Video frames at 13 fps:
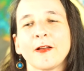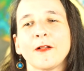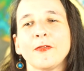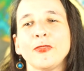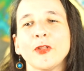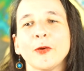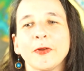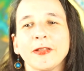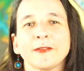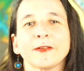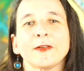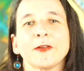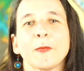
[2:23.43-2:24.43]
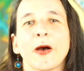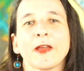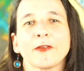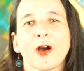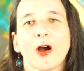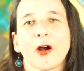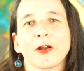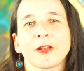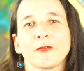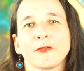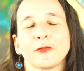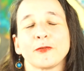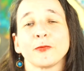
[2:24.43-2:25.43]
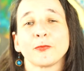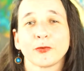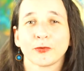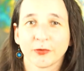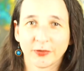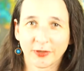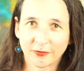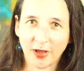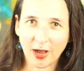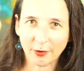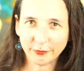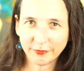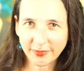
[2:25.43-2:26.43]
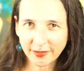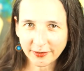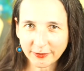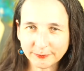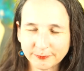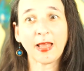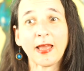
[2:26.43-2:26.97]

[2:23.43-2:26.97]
nobody's going to buy your art if you don't put yourself out there